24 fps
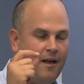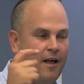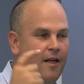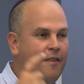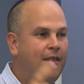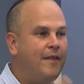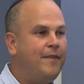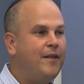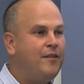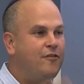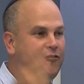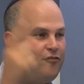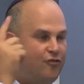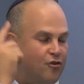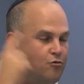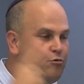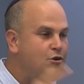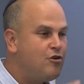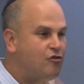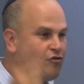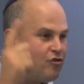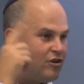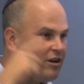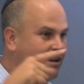That the
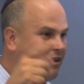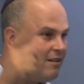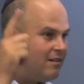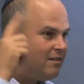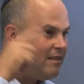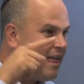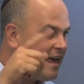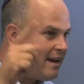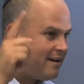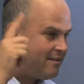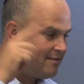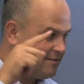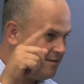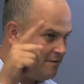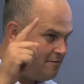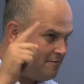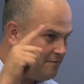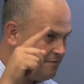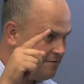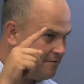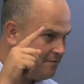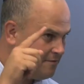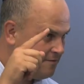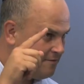Jewish collective
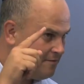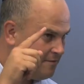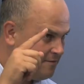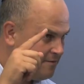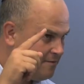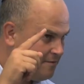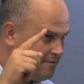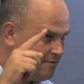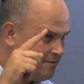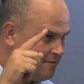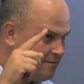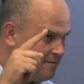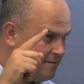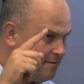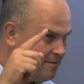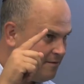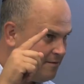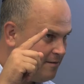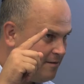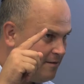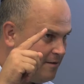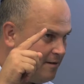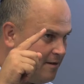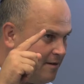
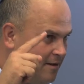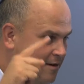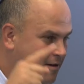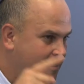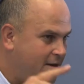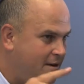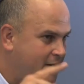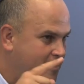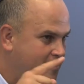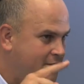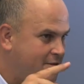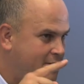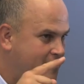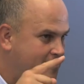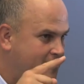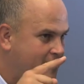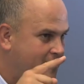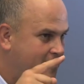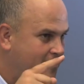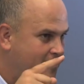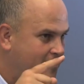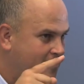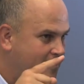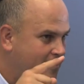is
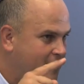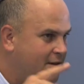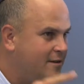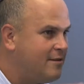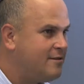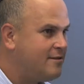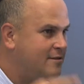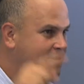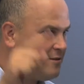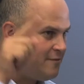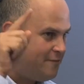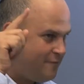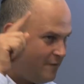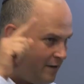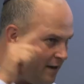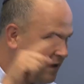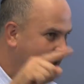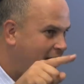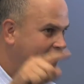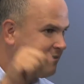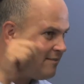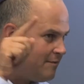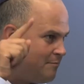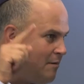
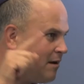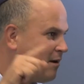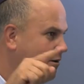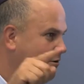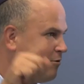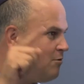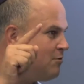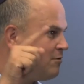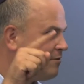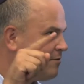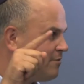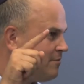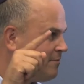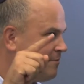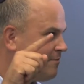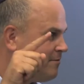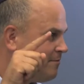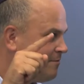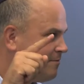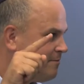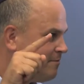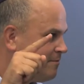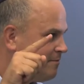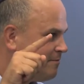Sfirat Malchut.
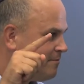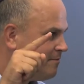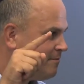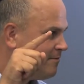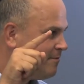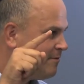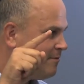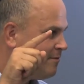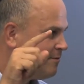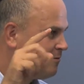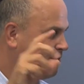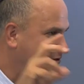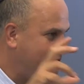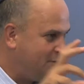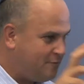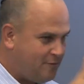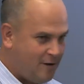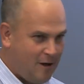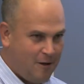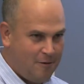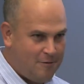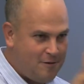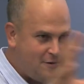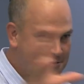Did you
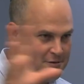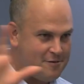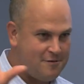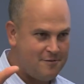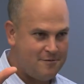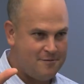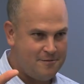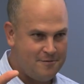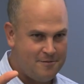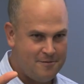follow this?